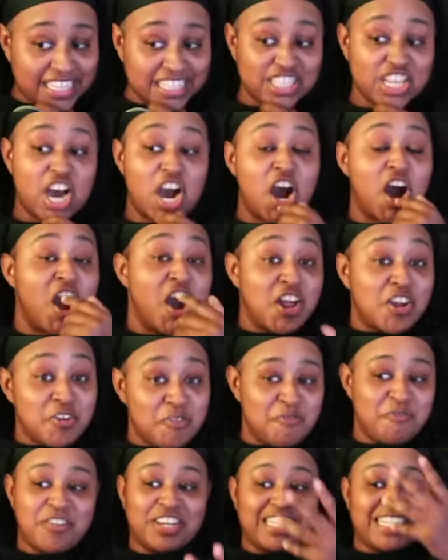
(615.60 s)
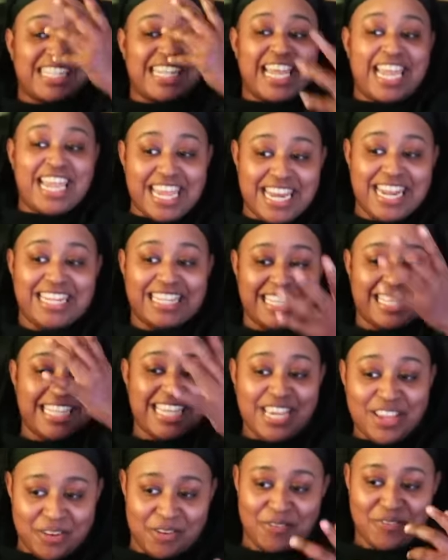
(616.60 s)
an unrelated
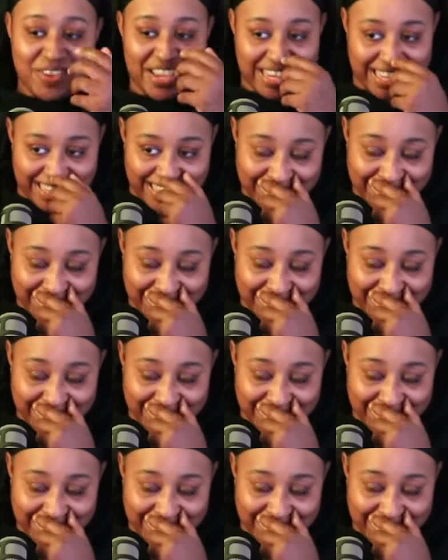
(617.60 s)
legal fee?